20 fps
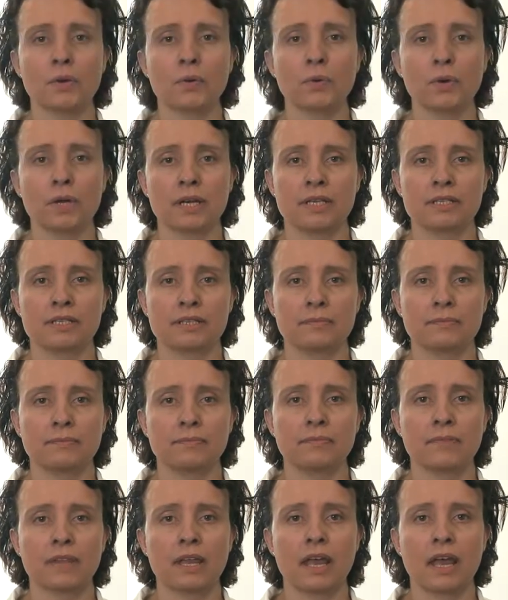organism,
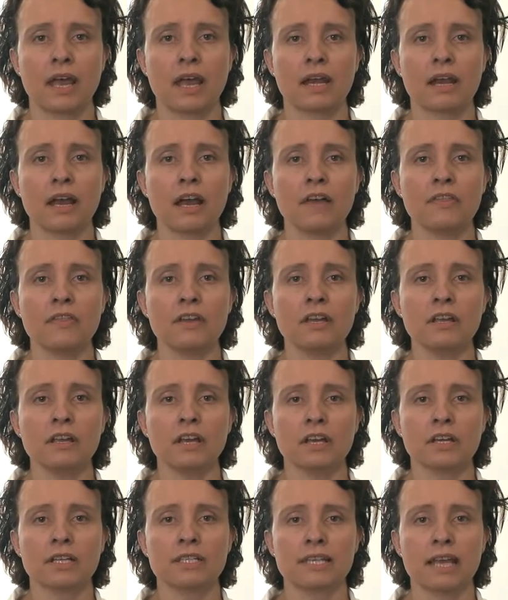and other
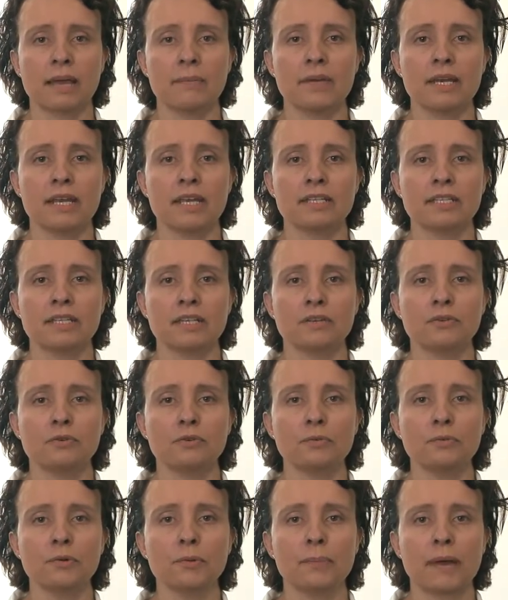contaminating
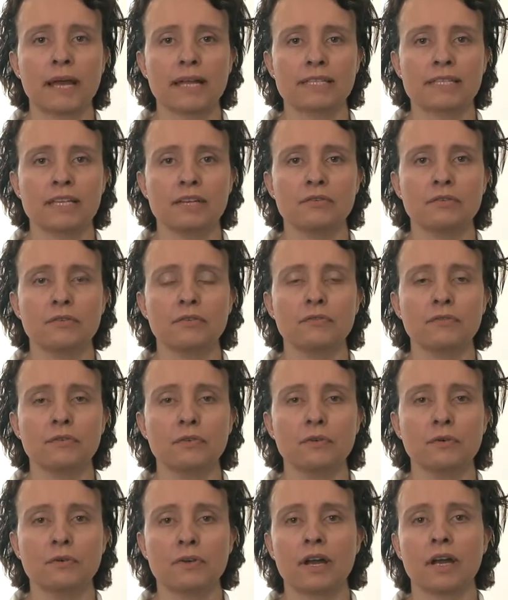normal bacterial
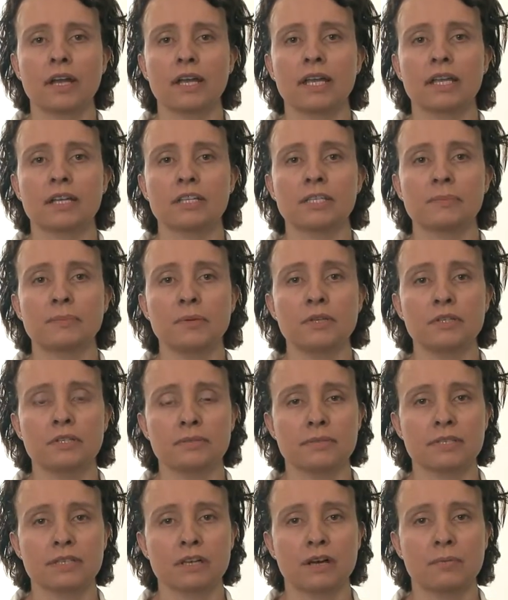flora in a
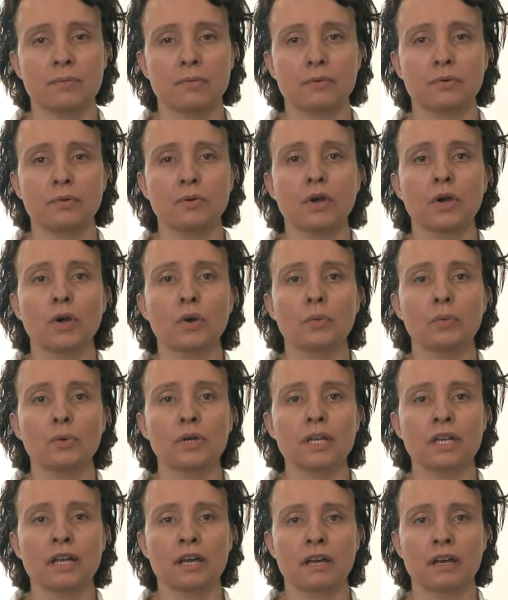sputum sample
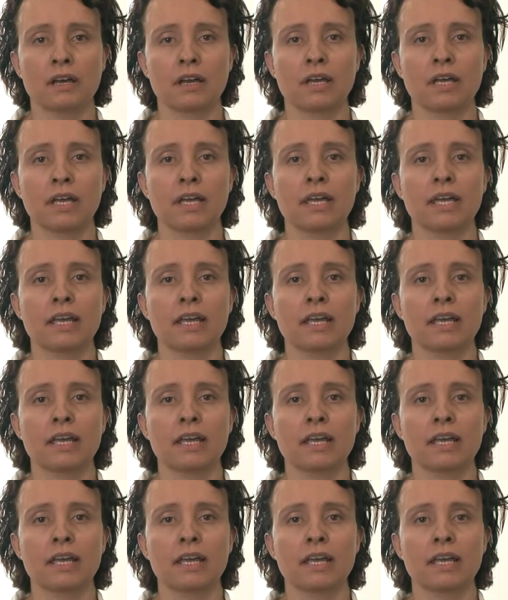would occur